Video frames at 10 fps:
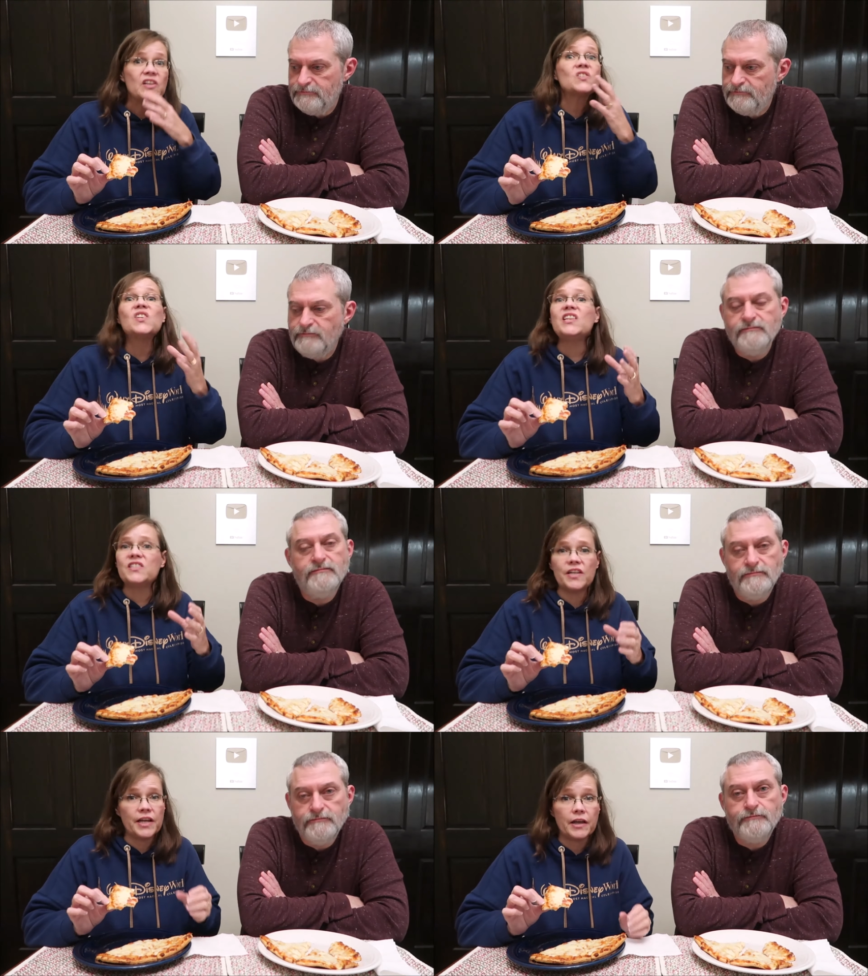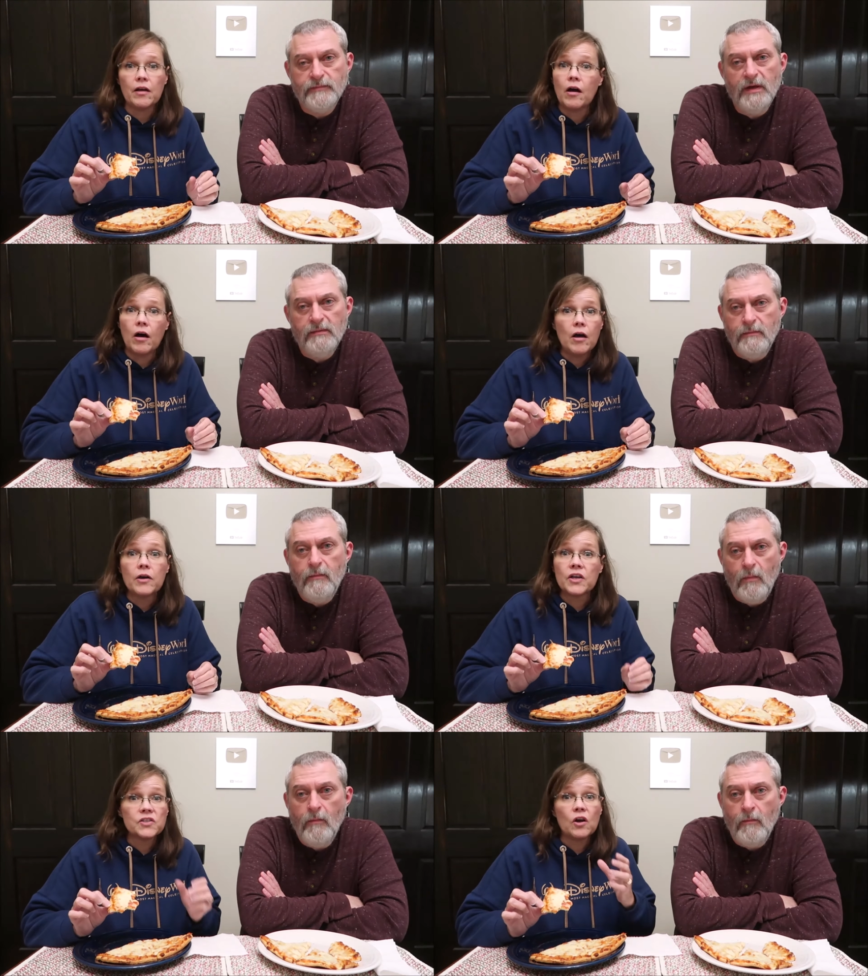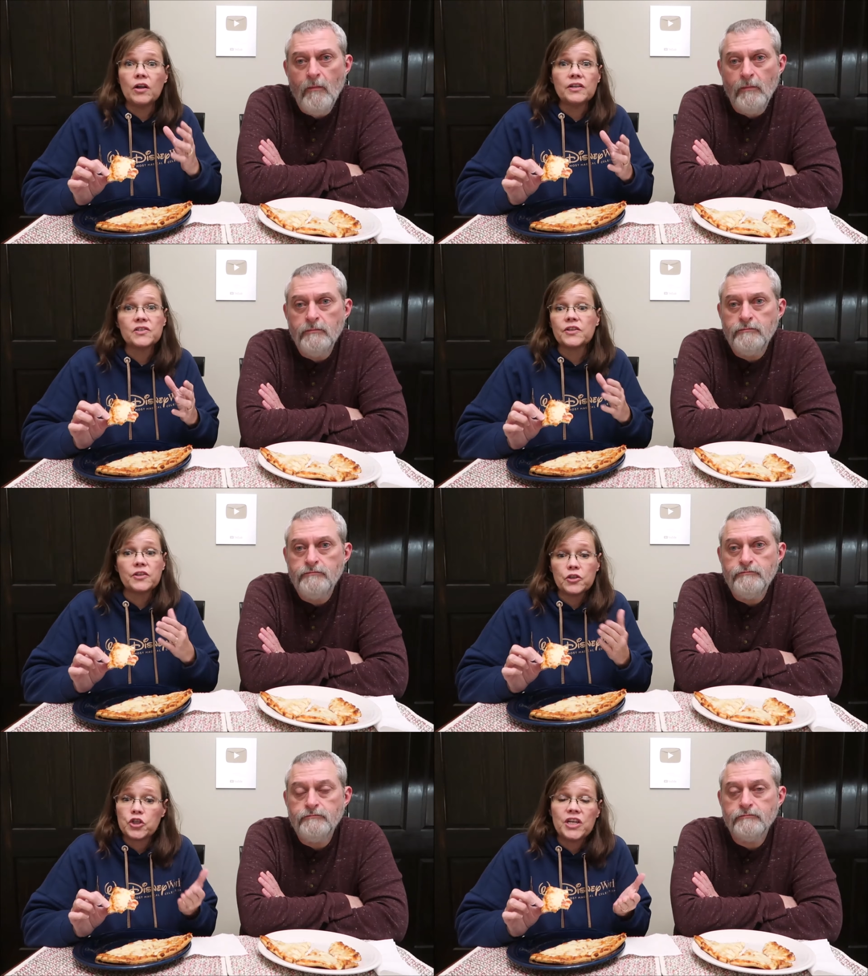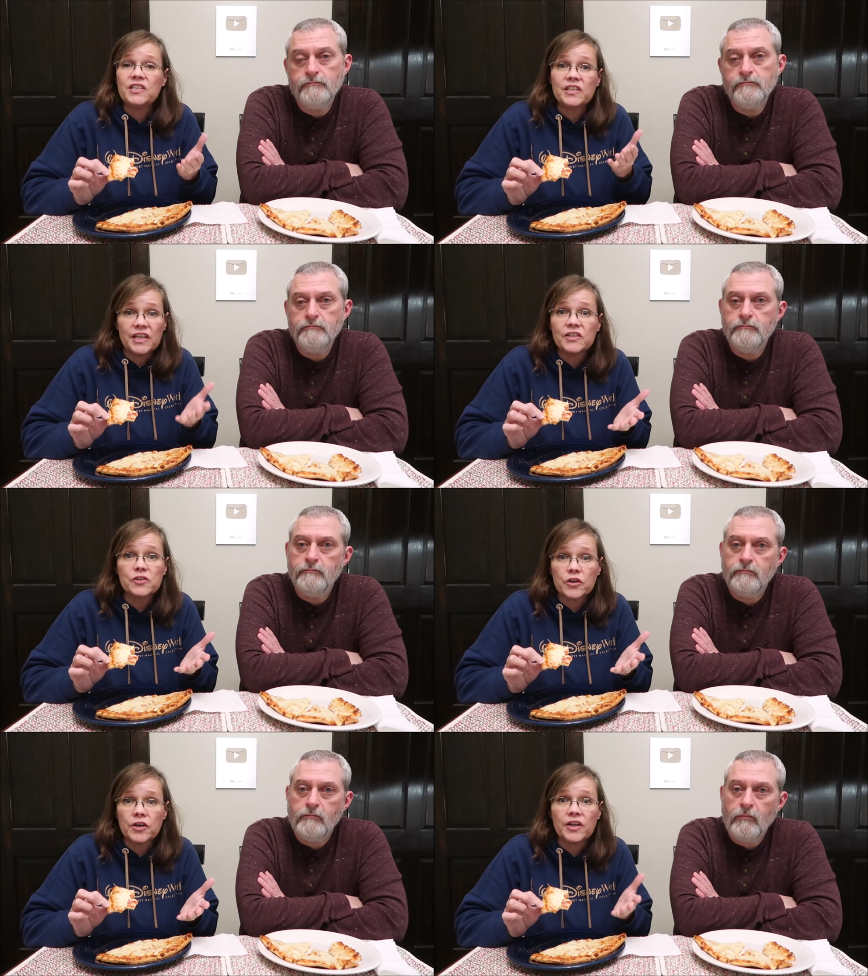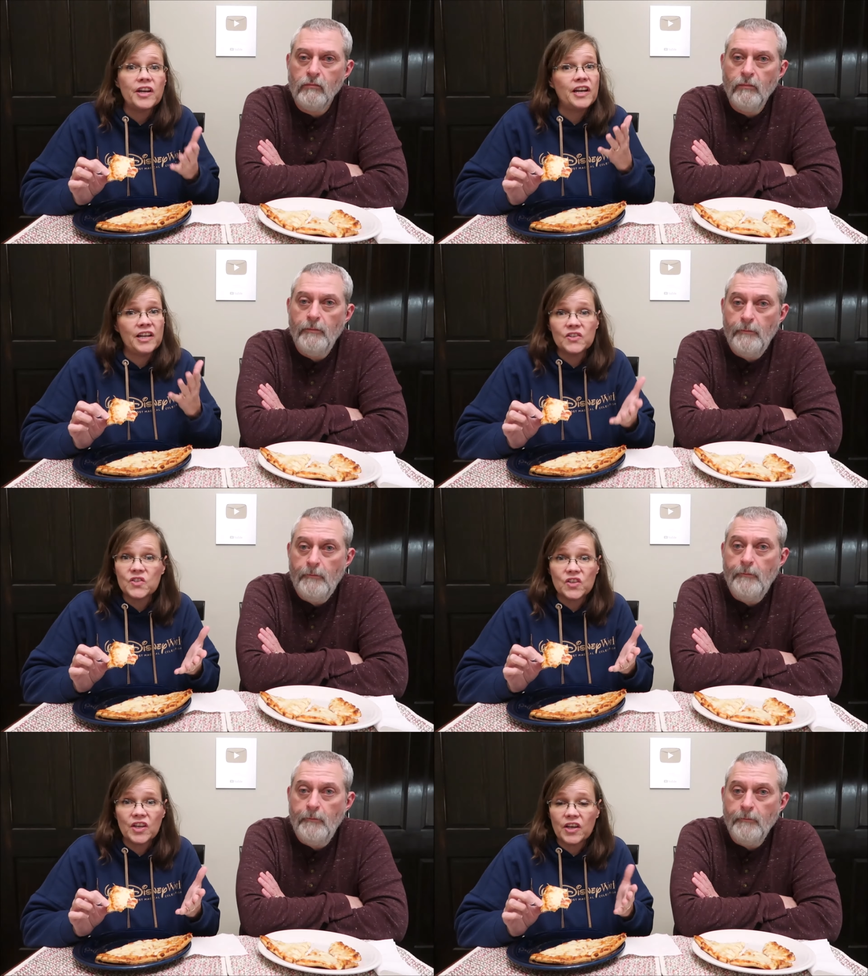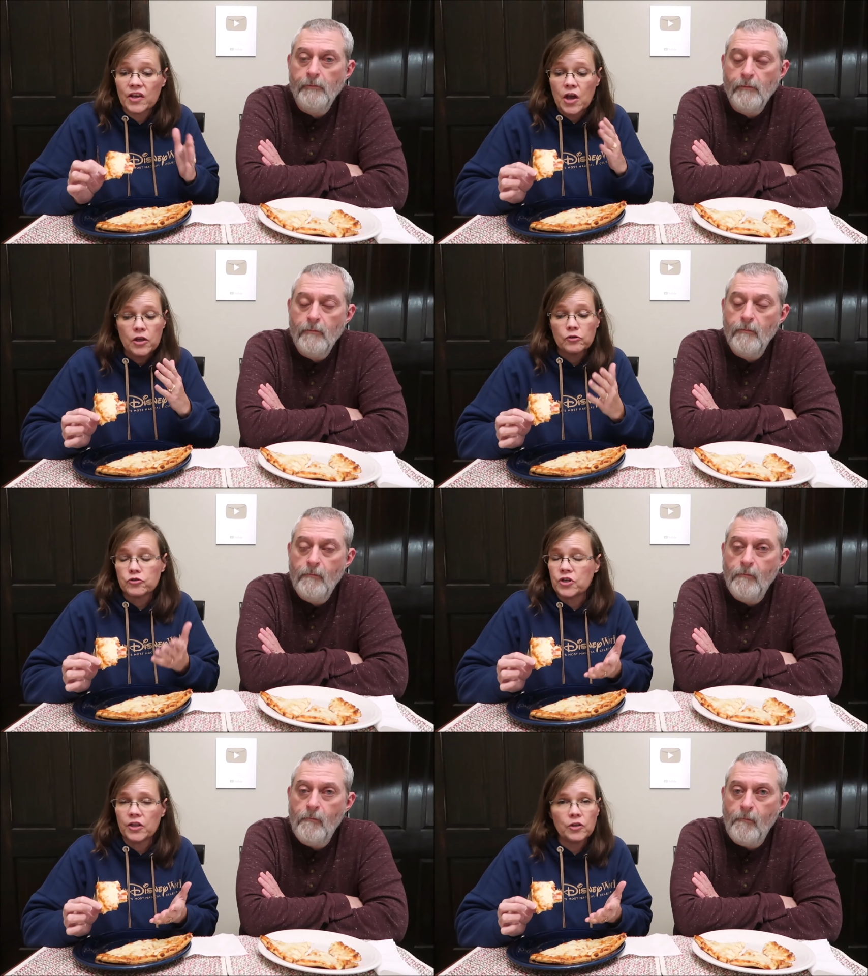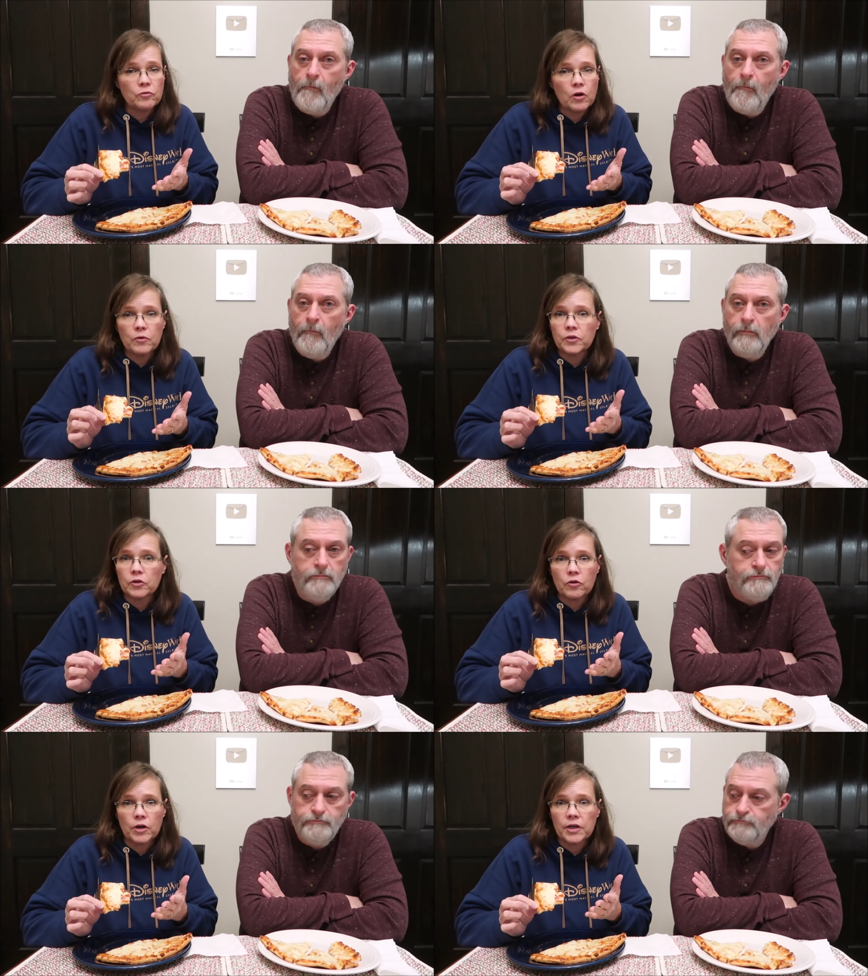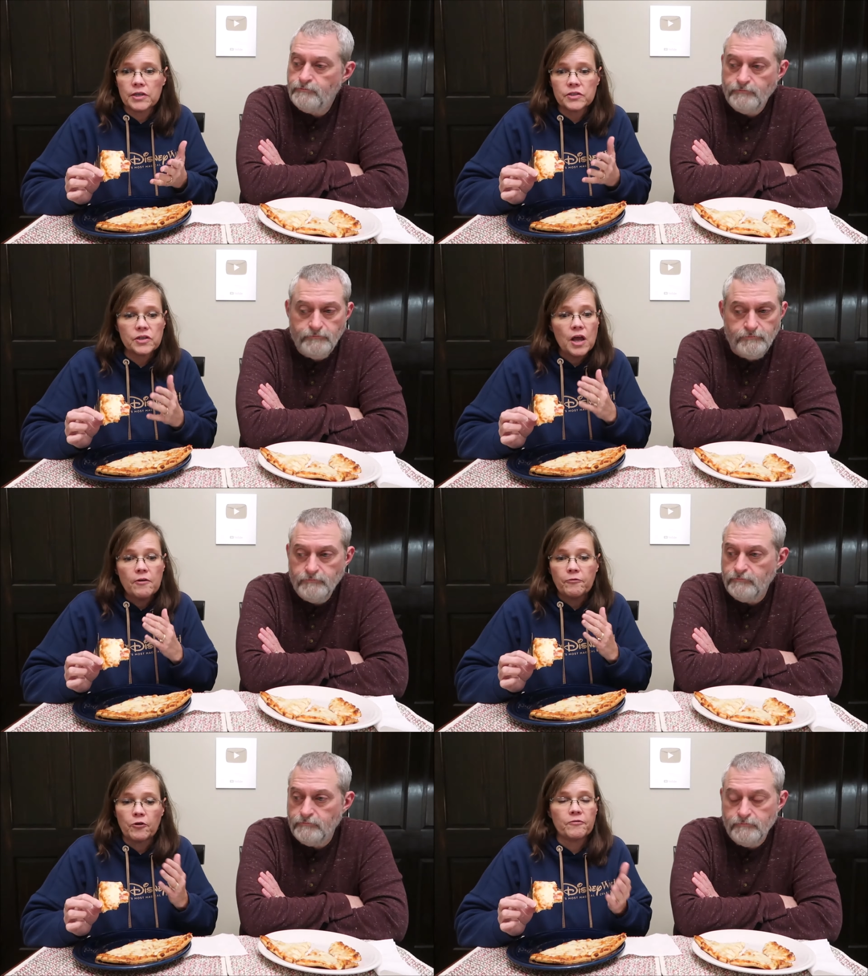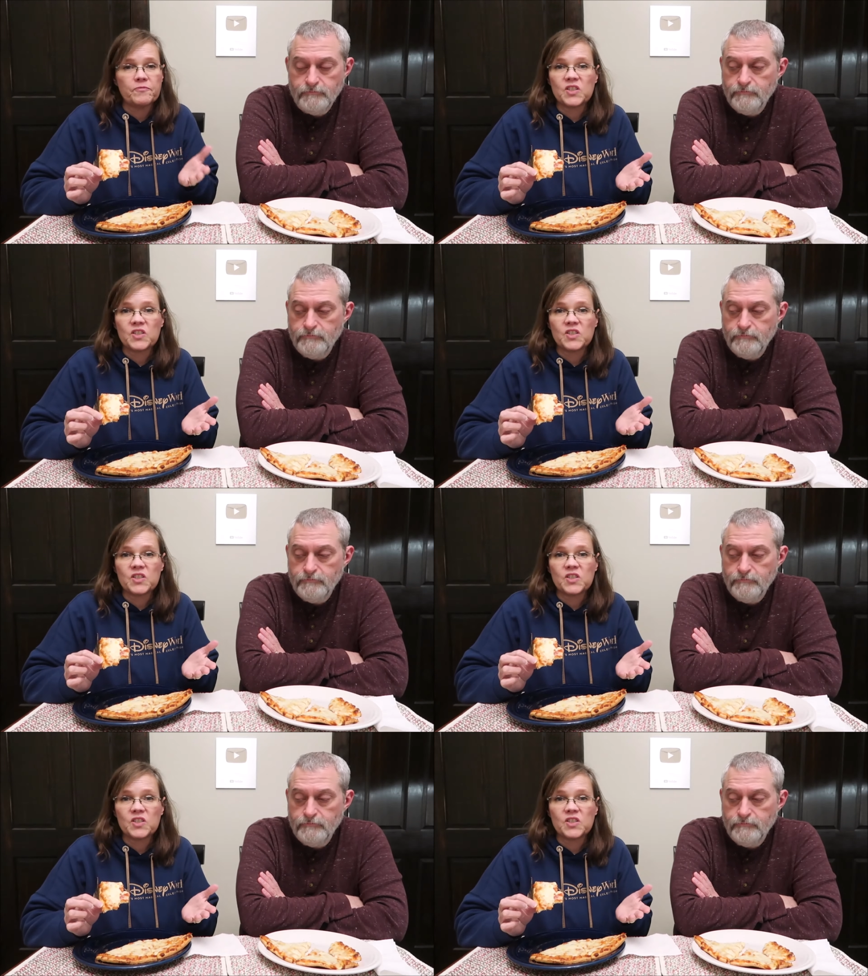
Speaker 1: Seasoning. No. Because honestly, the cheese is good. It is mm -hmm. thick. There's nothing wrong with the crust. For